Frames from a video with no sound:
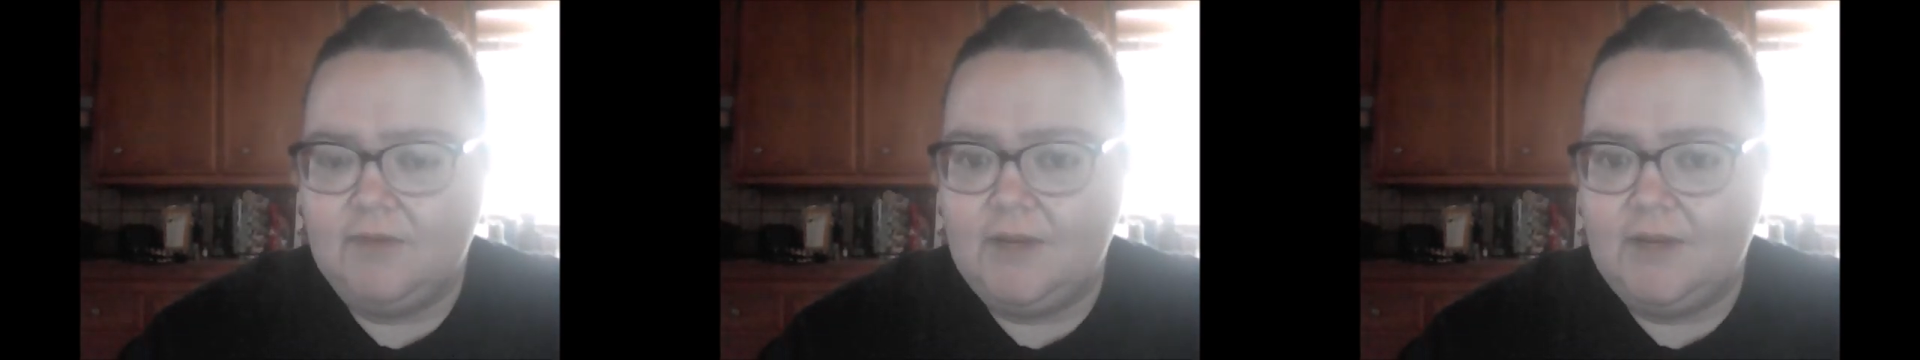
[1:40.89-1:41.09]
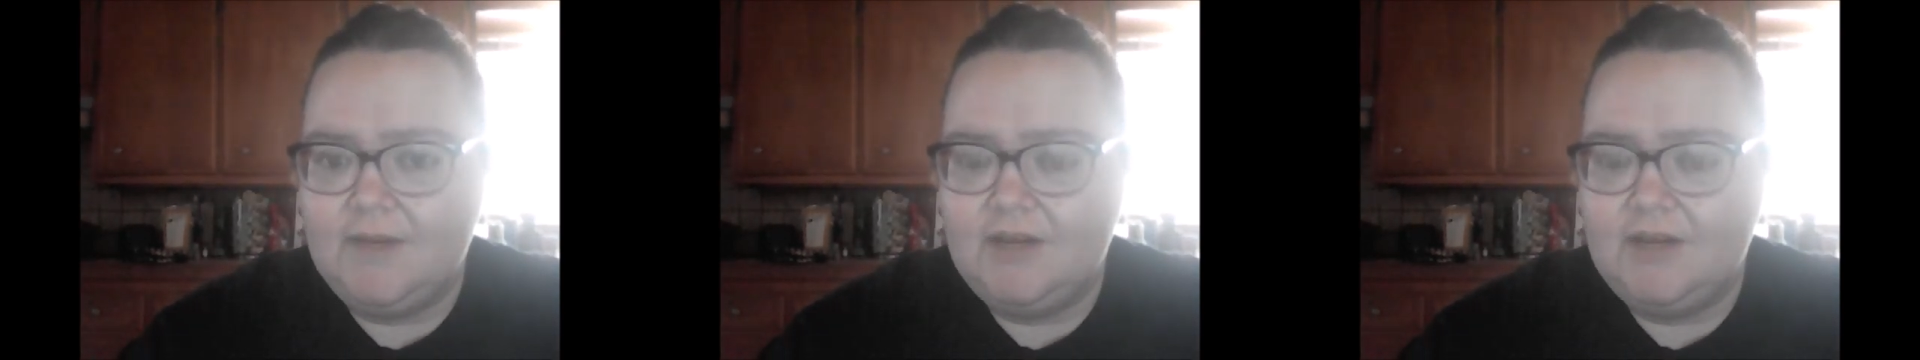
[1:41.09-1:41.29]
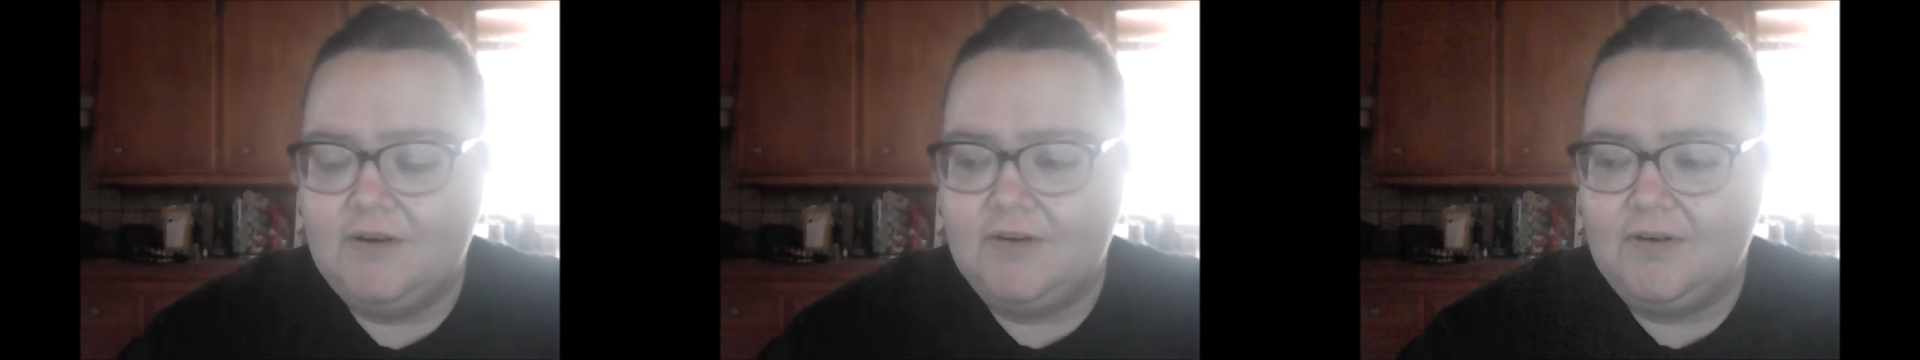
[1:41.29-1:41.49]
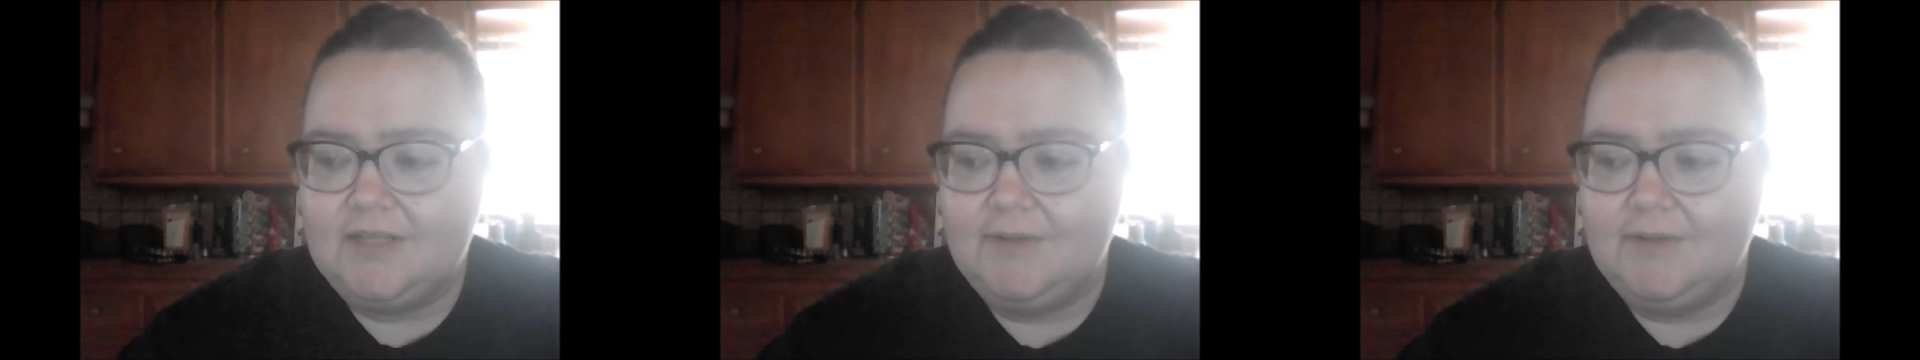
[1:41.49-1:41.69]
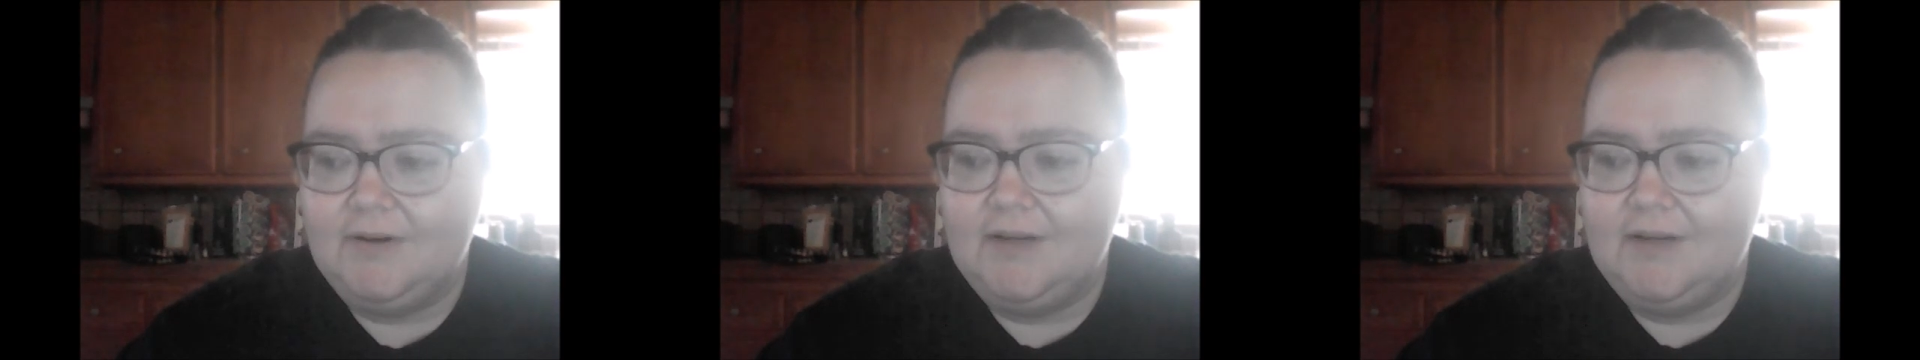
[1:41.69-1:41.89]
what do you mean you don't
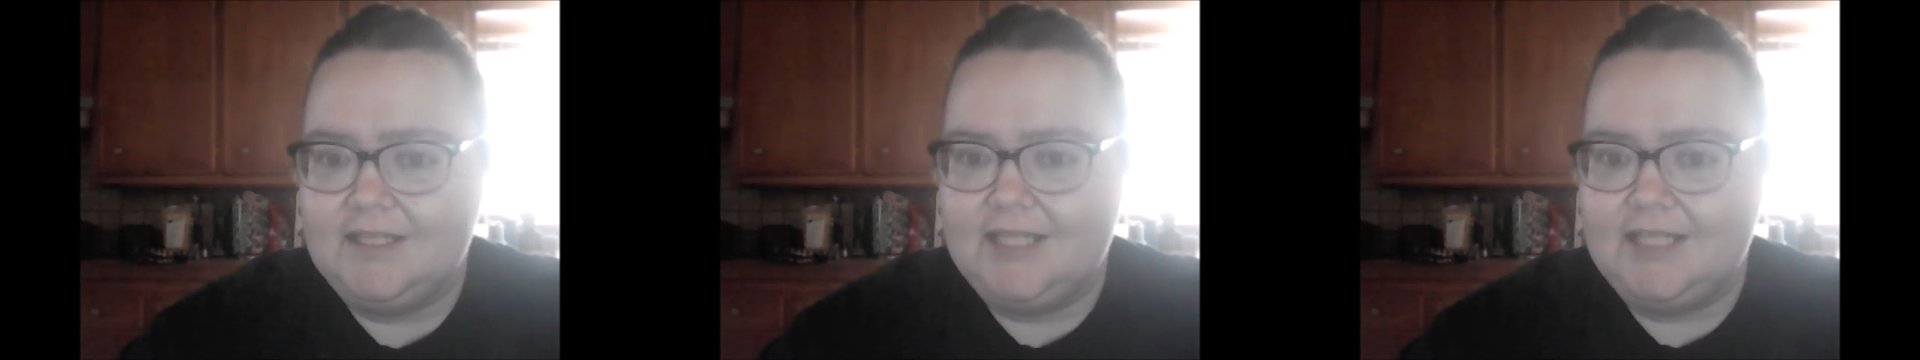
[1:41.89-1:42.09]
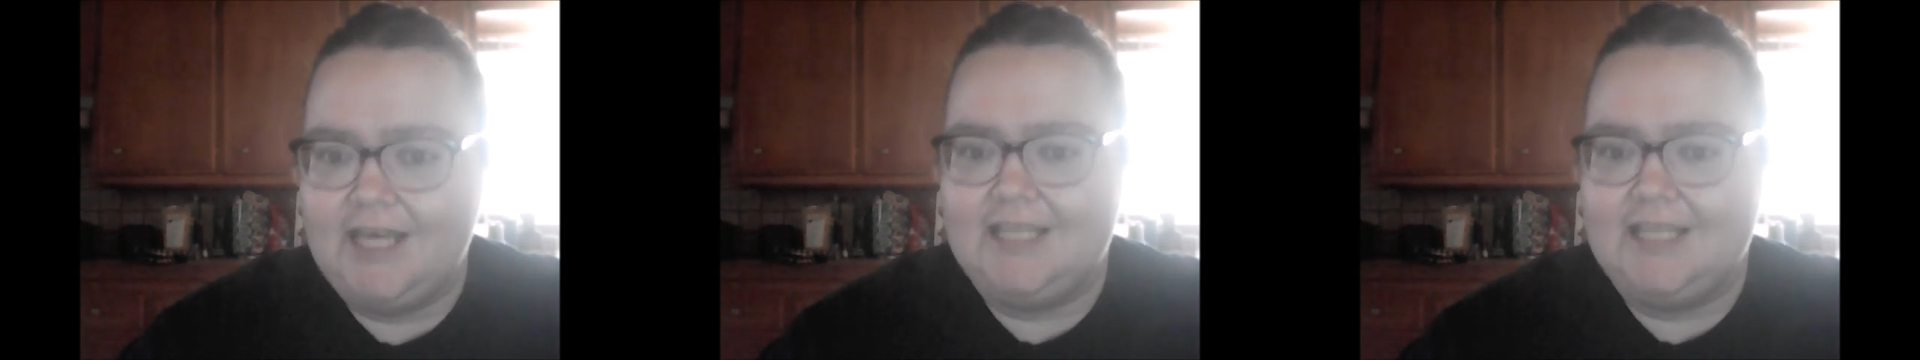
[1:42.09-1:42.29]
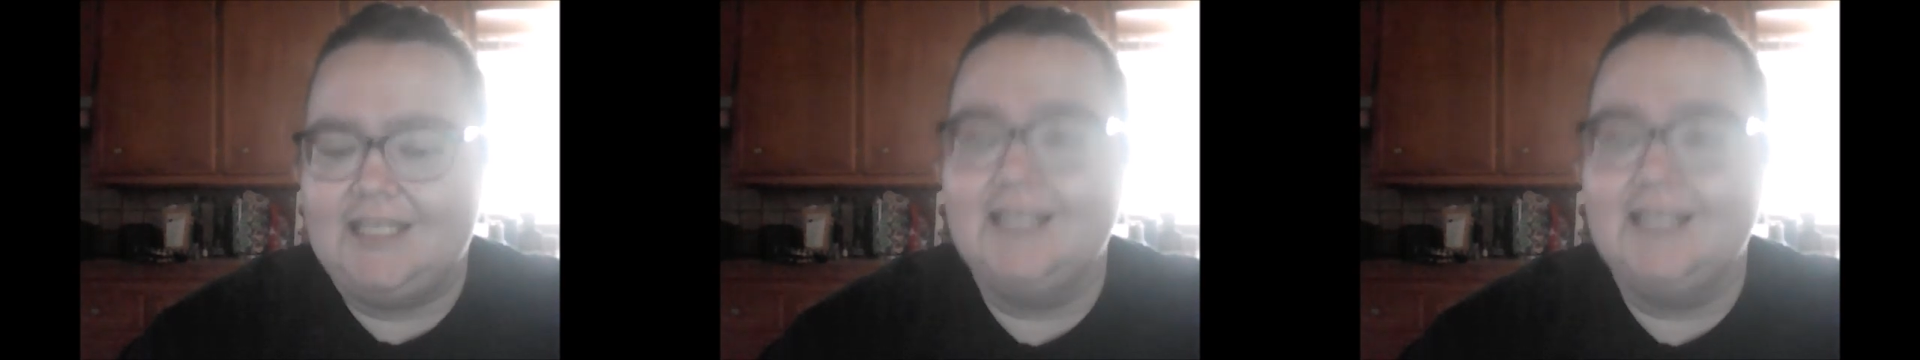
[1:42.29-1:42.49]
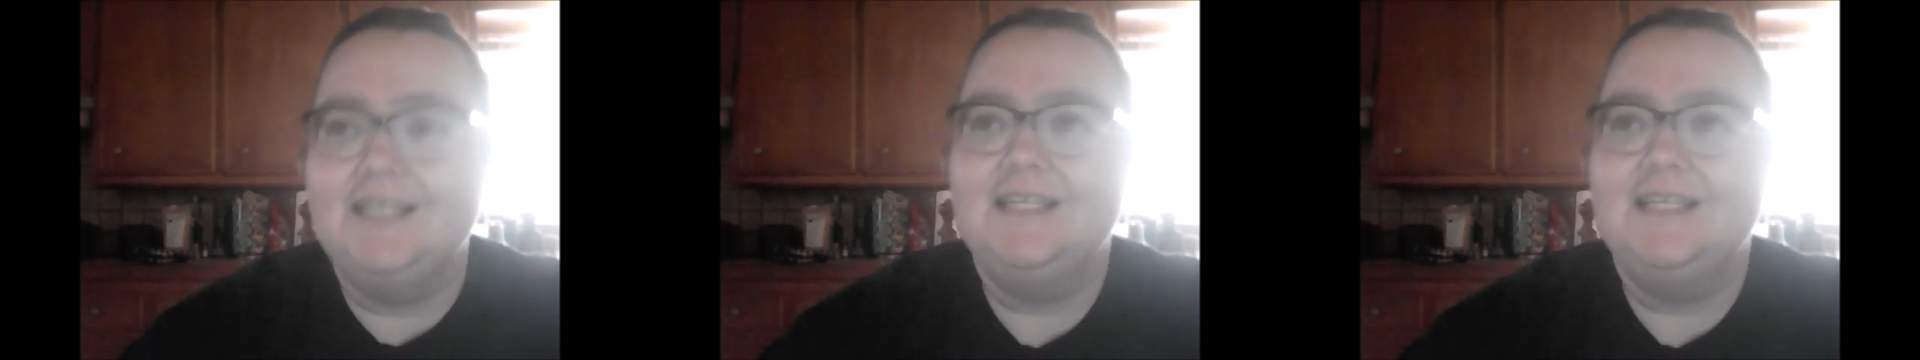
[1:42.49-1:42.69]
experience this?